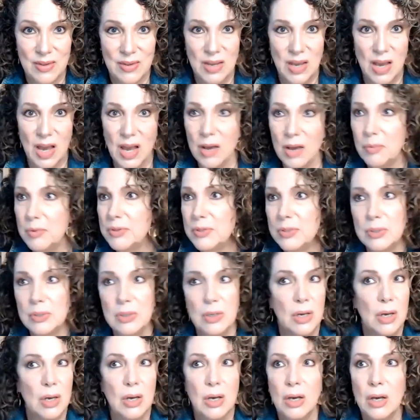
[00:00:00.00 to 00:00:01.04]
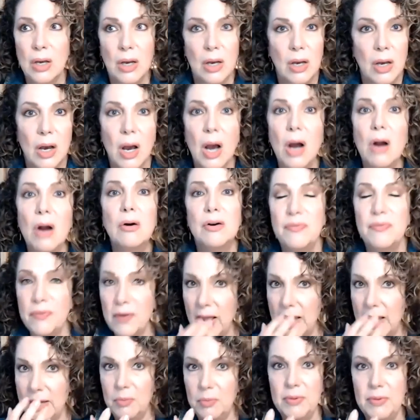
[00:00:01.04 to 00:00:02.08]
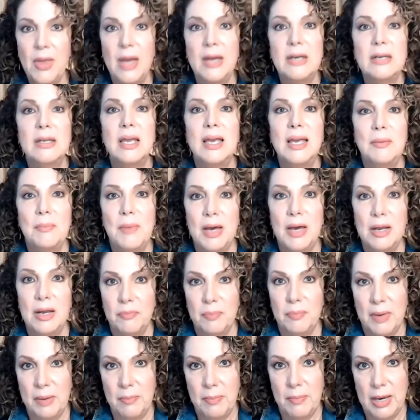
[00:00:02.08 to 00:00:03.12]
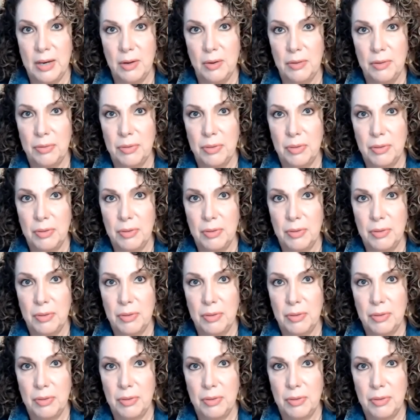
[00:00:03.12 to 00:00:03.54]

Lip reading: I was horrified when that came out of my mouth.